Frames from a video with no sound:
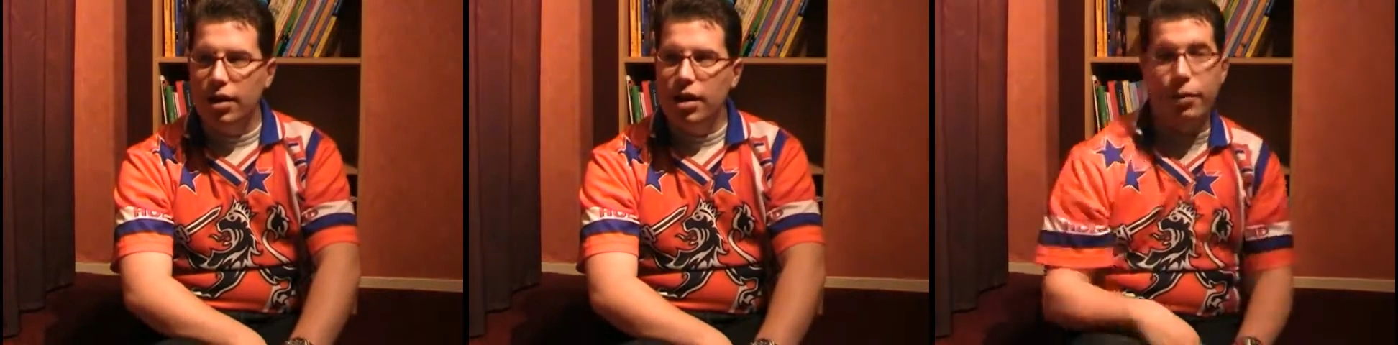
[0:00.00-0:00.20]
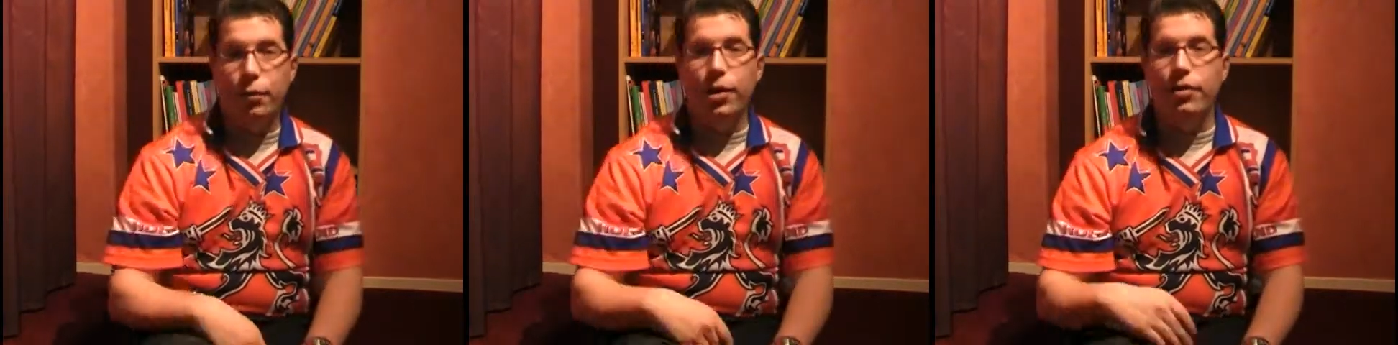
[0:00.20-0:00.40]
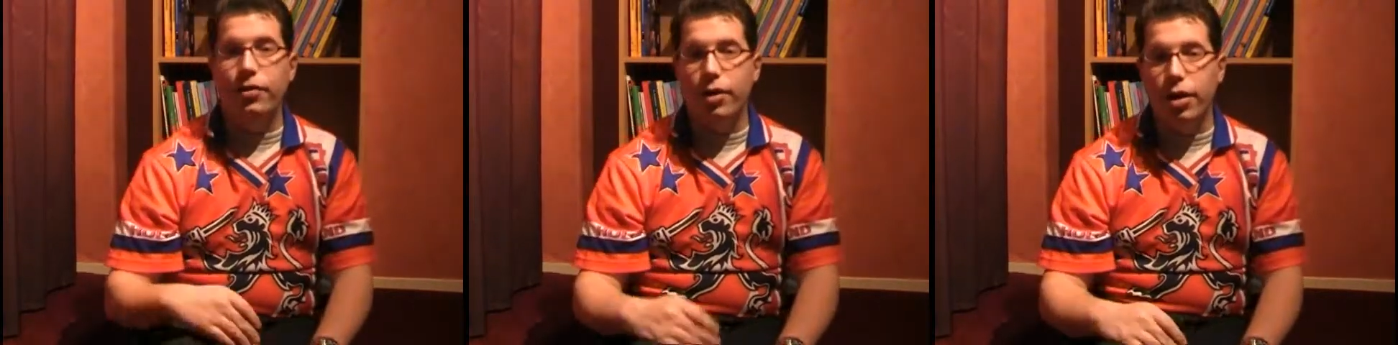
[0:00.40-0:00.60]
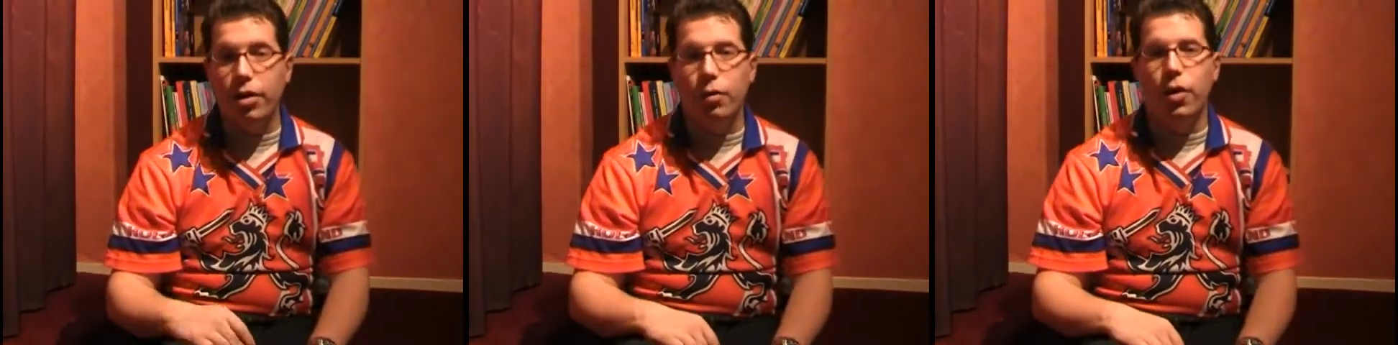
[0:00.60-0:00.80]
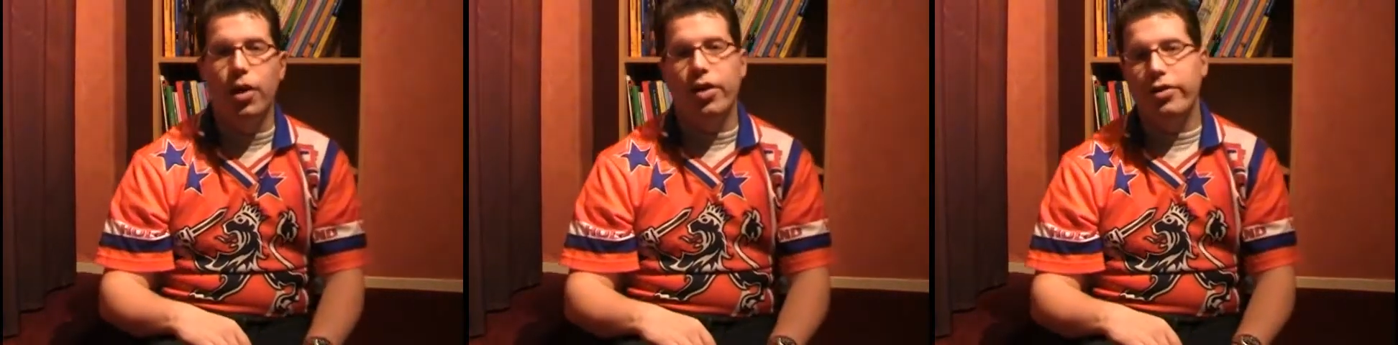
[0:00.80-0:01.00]
The
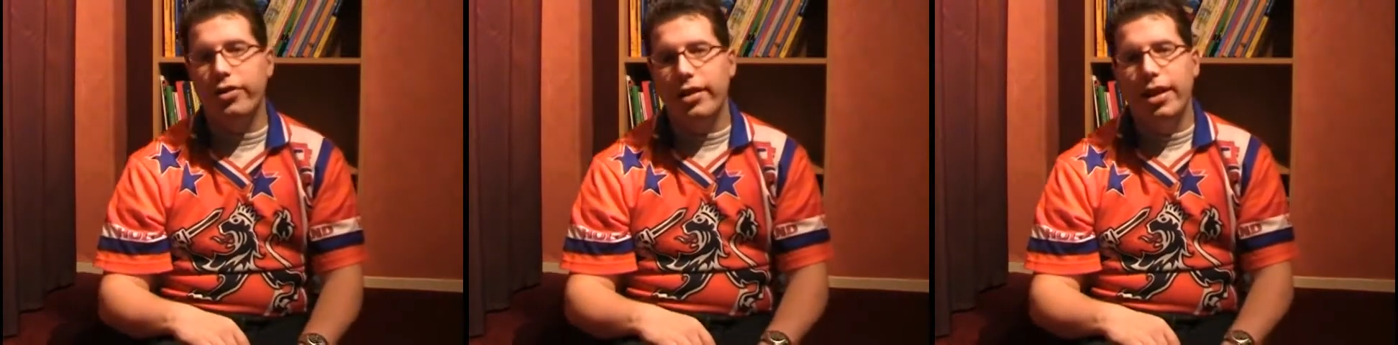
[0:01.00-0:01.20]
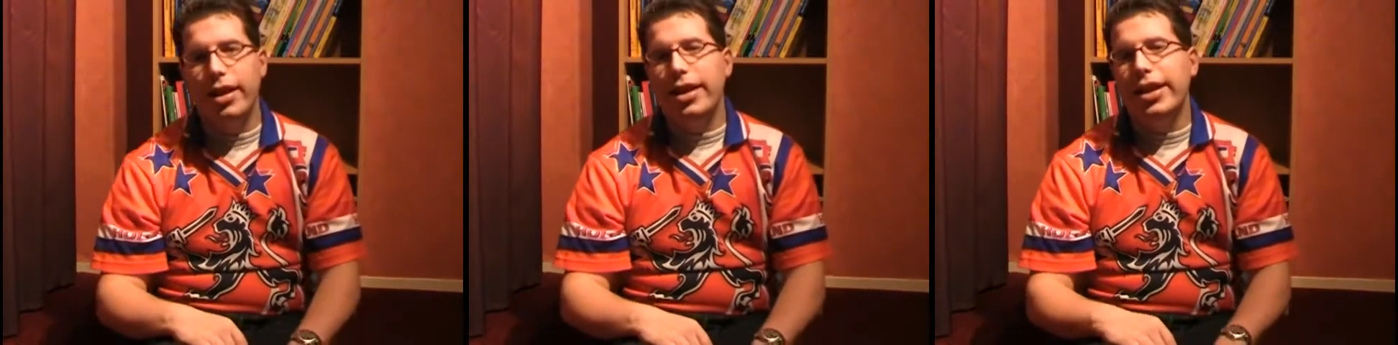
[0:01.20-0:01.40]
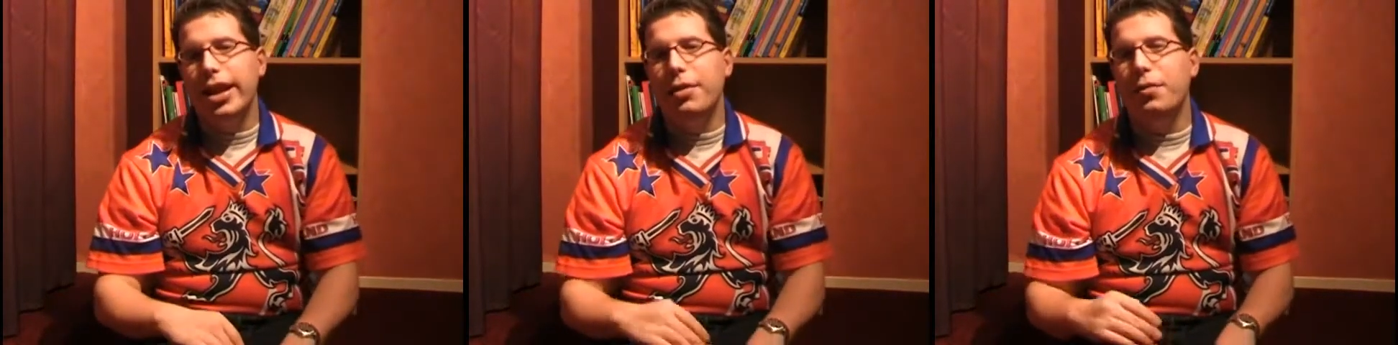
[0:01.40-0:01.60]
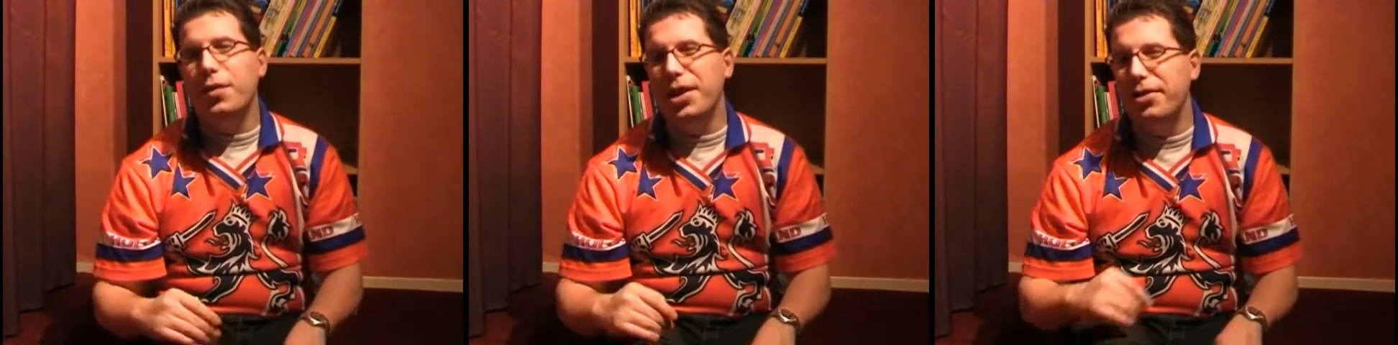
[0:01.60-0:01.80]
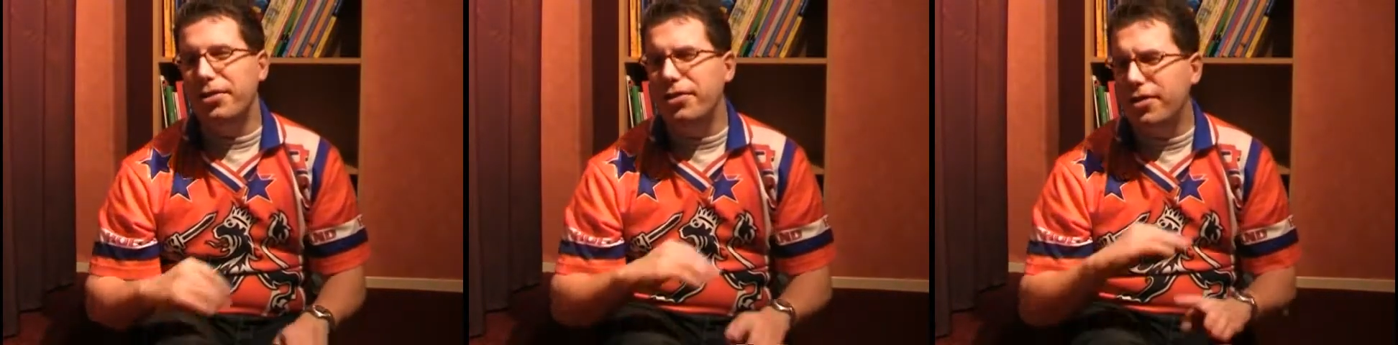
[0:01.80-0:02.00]
result was that
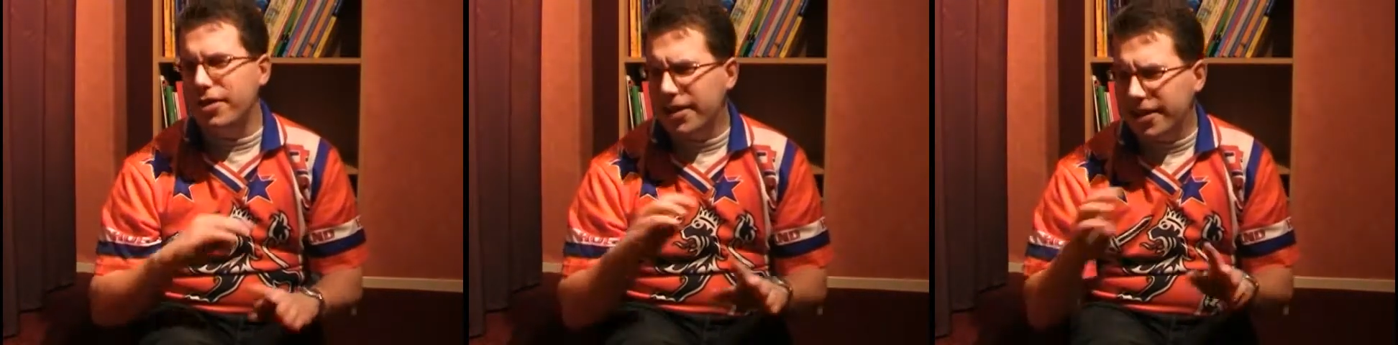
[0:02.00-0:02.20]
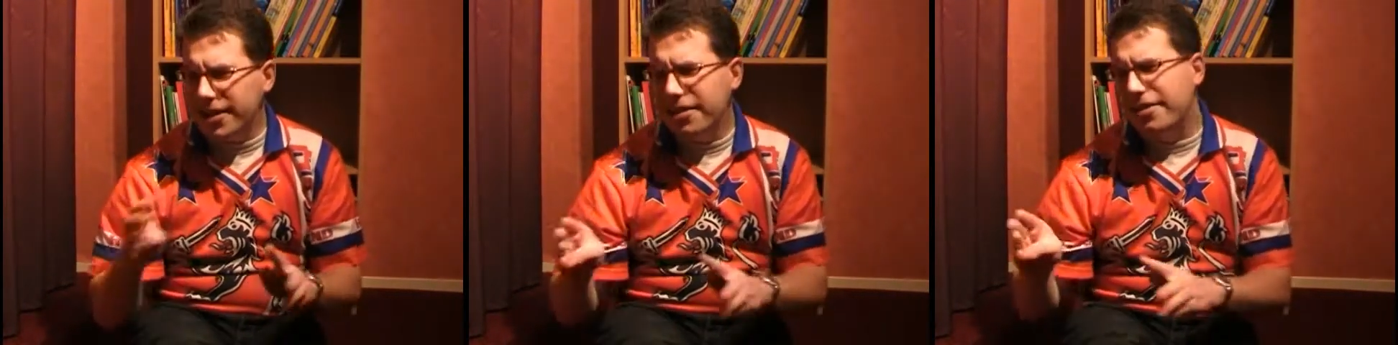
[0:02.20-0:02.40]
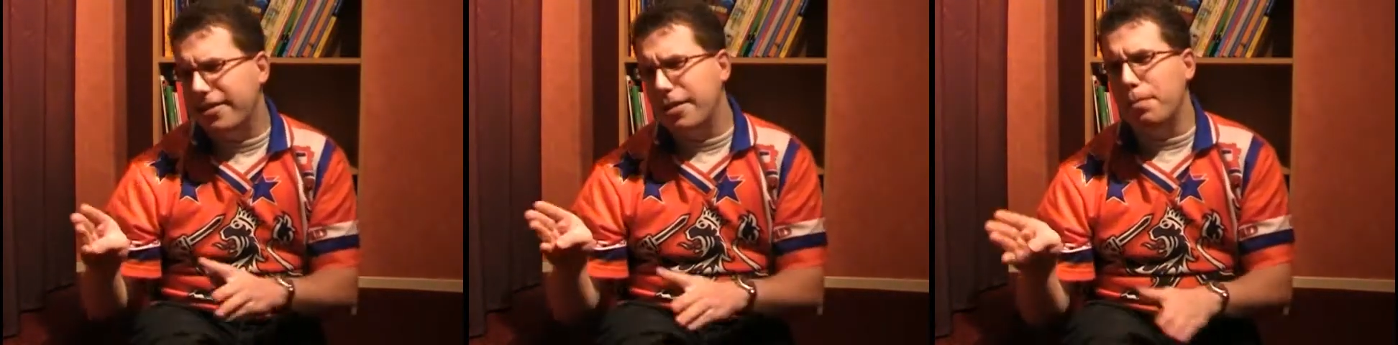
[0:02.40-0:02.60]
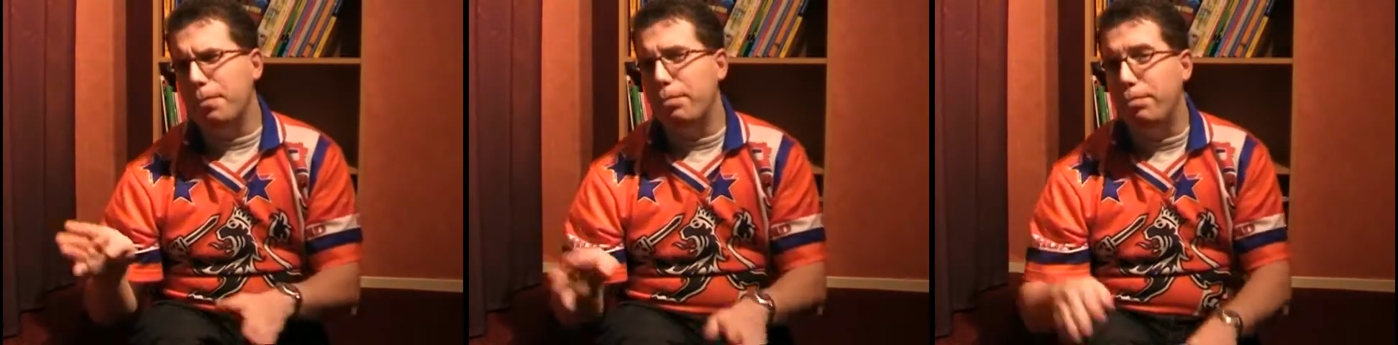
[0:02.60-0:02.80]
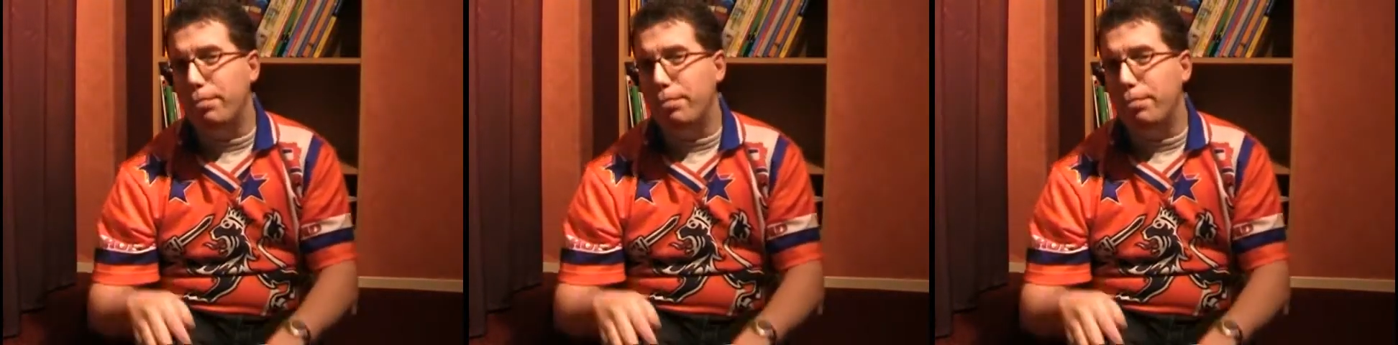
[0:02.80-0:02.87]
we just